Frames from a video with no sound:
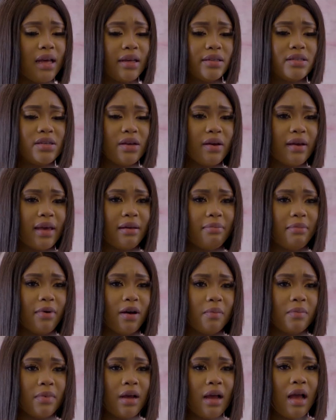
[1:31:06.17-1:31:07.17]
It's okay,
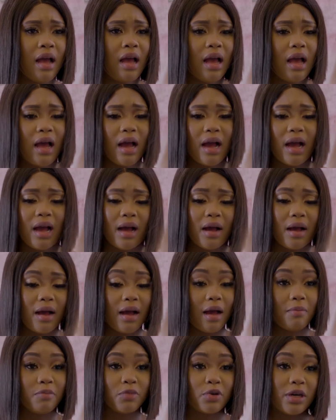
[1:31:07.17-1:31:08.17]
Mom.
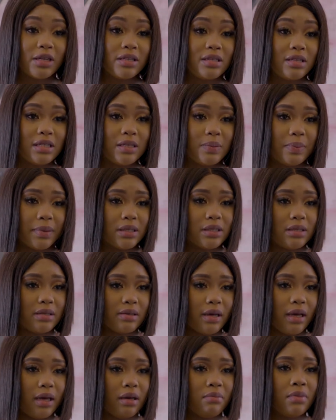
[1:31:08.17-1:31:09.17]
I'm going to speak to
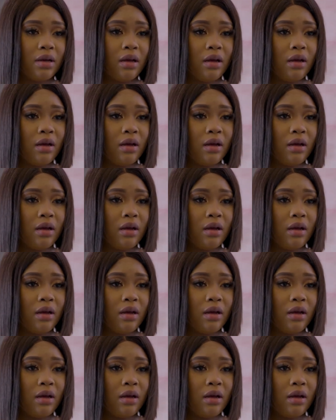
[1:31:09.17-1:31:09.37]
him.